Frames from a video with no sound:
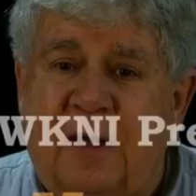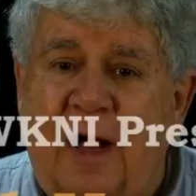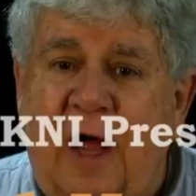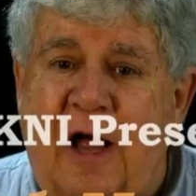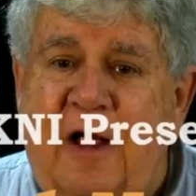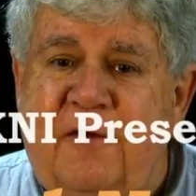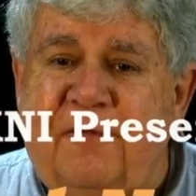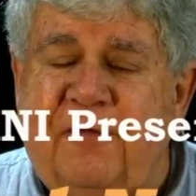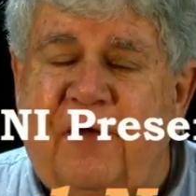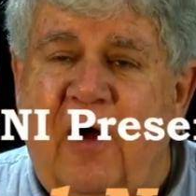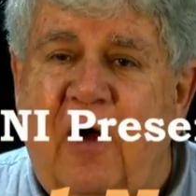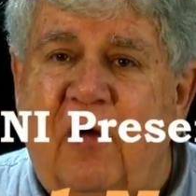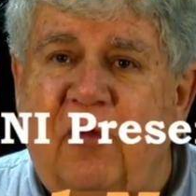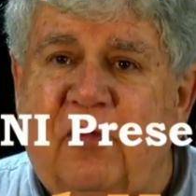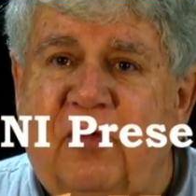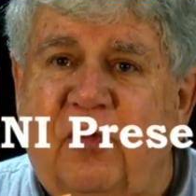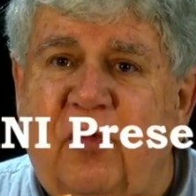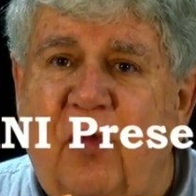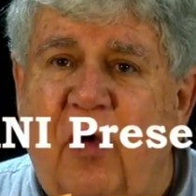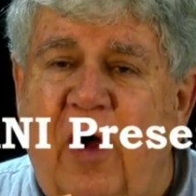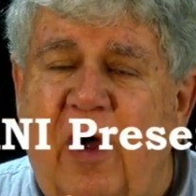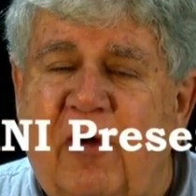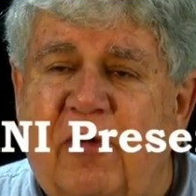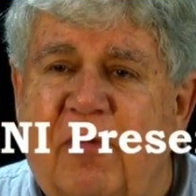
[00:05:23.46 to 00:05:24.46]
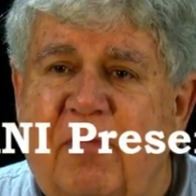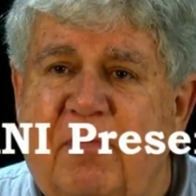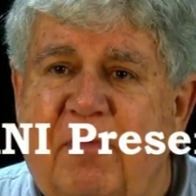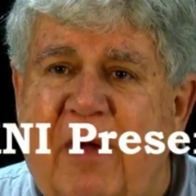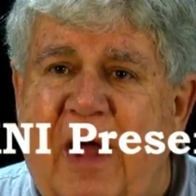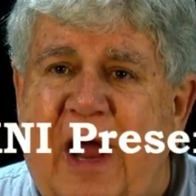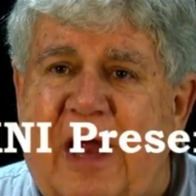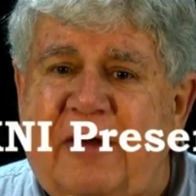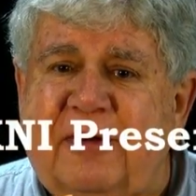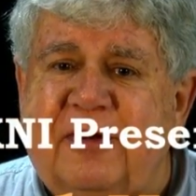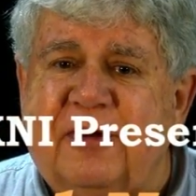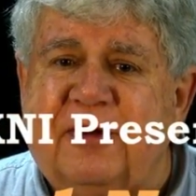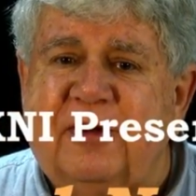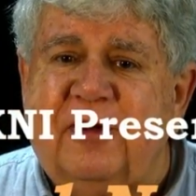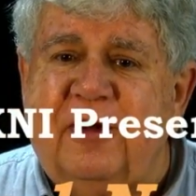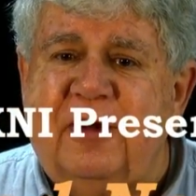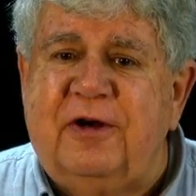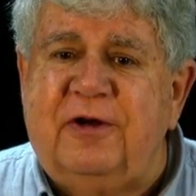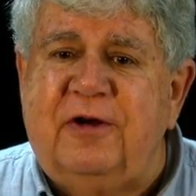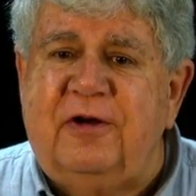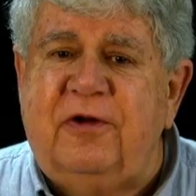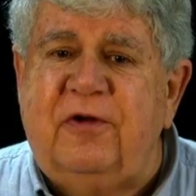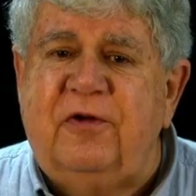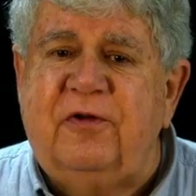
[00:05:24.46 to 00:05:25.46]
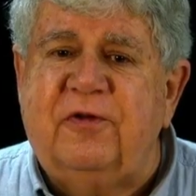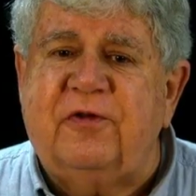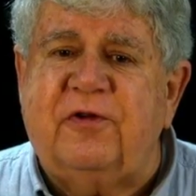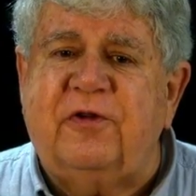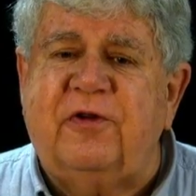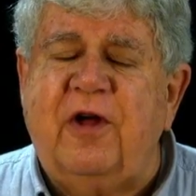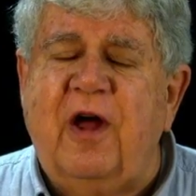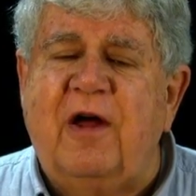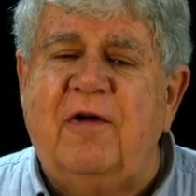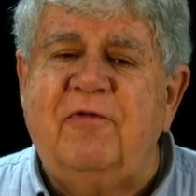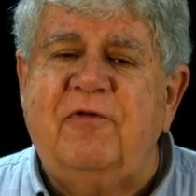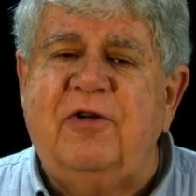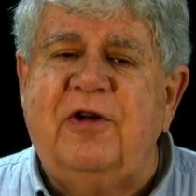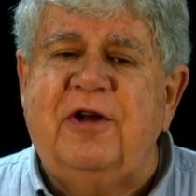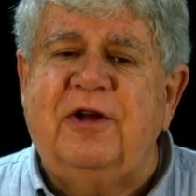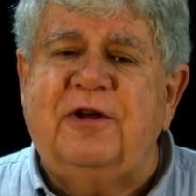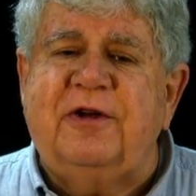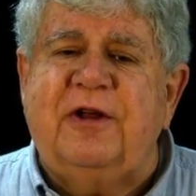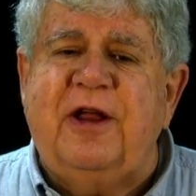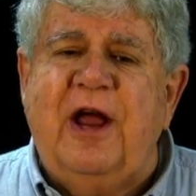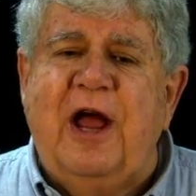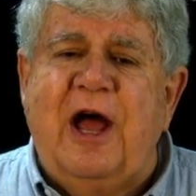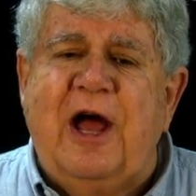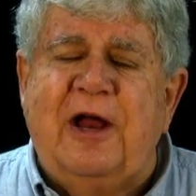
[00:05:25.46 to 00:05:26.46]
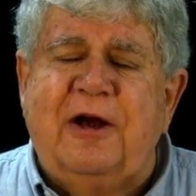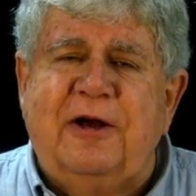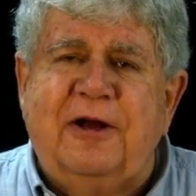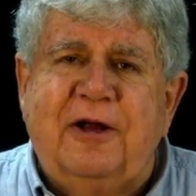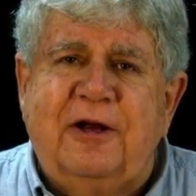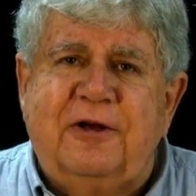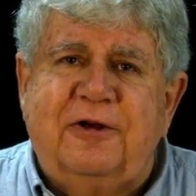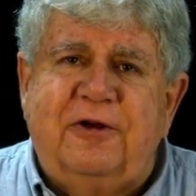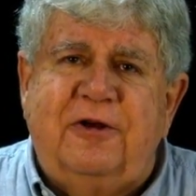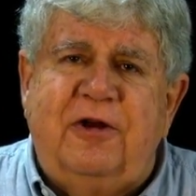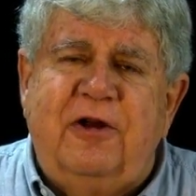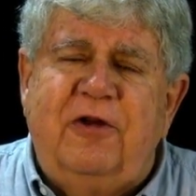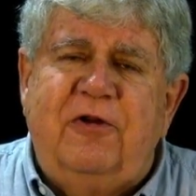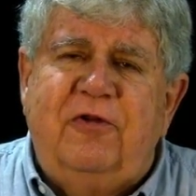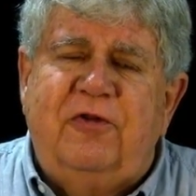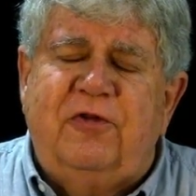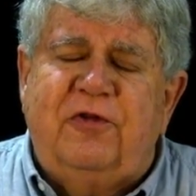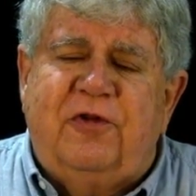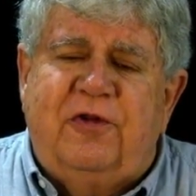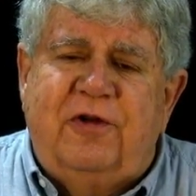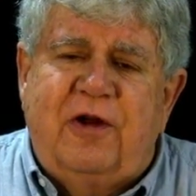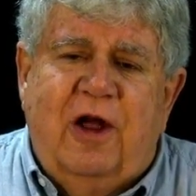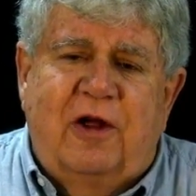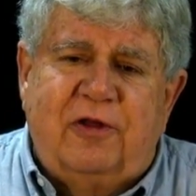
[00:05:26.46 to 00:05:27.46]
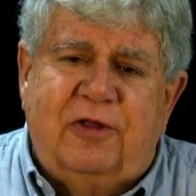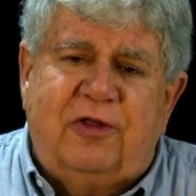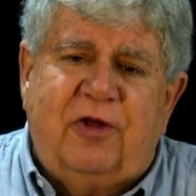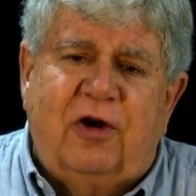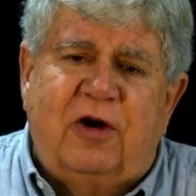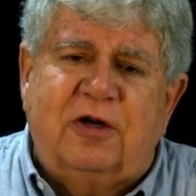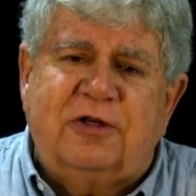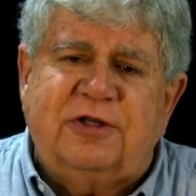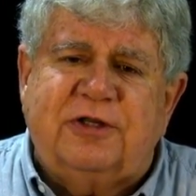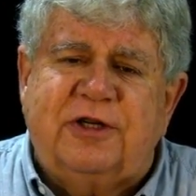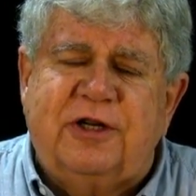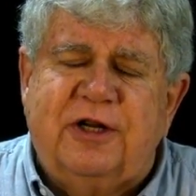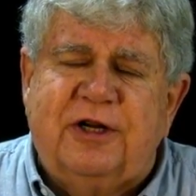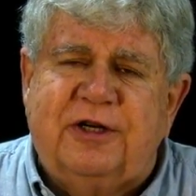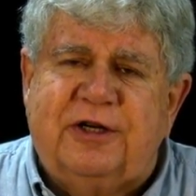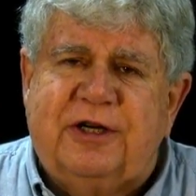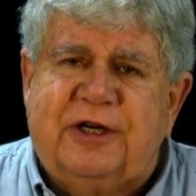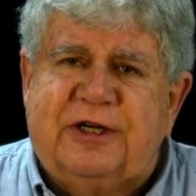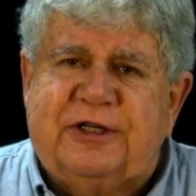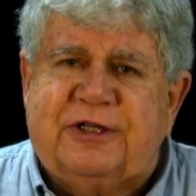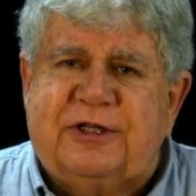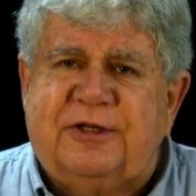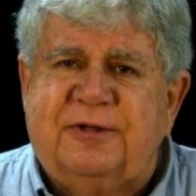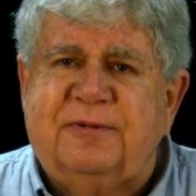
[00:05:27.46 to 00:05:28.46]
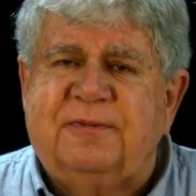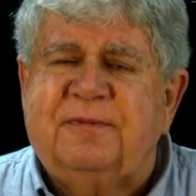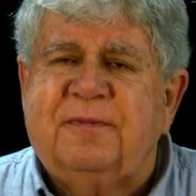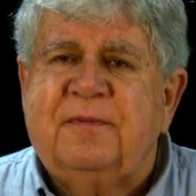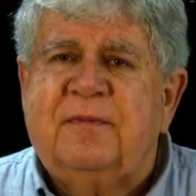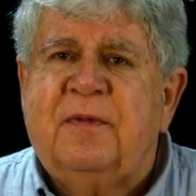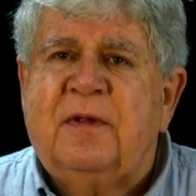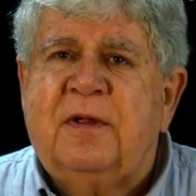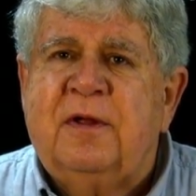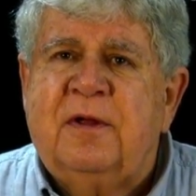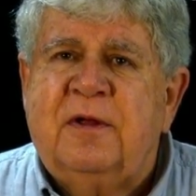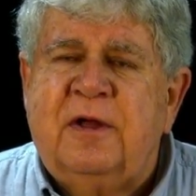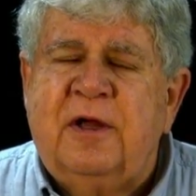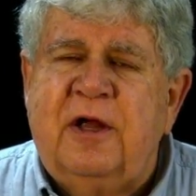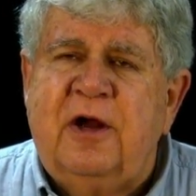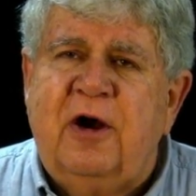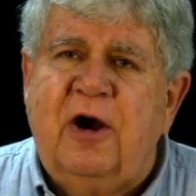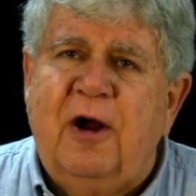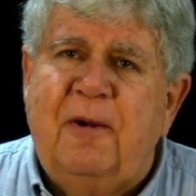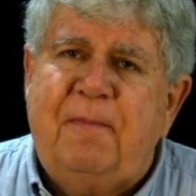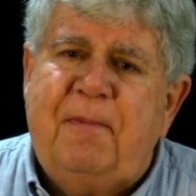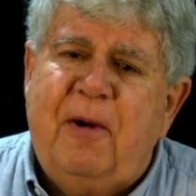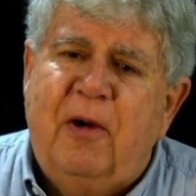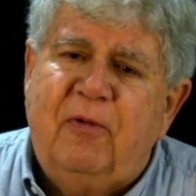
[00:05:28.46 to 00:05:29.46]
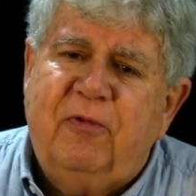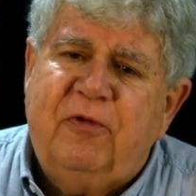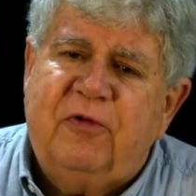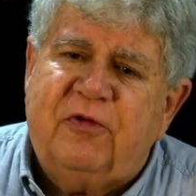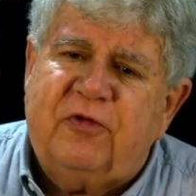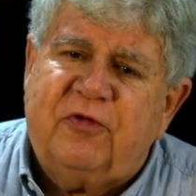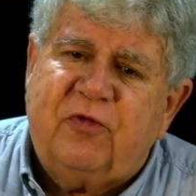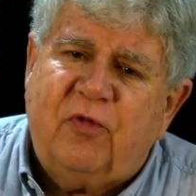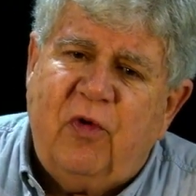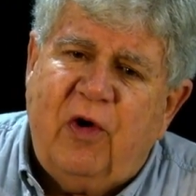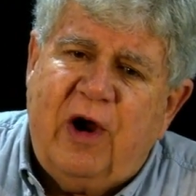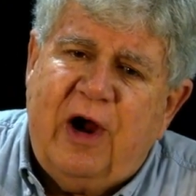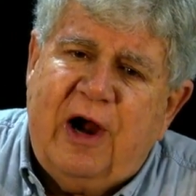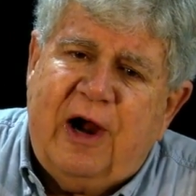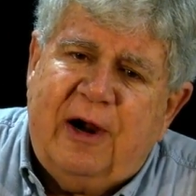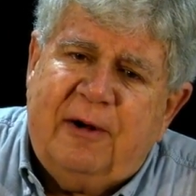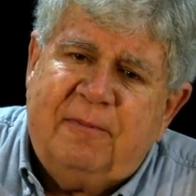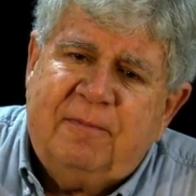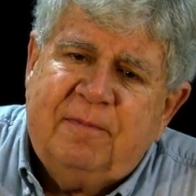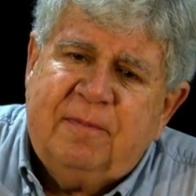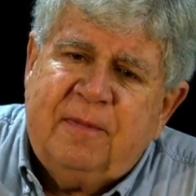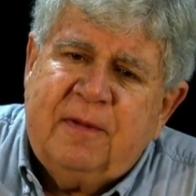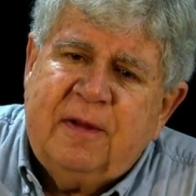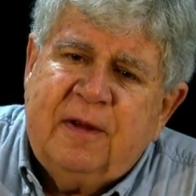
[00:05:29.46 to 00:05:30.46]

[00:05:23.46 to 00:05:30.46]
Hey folks, welcome back to Good News Covenant County, a Thursday edition here up on the square.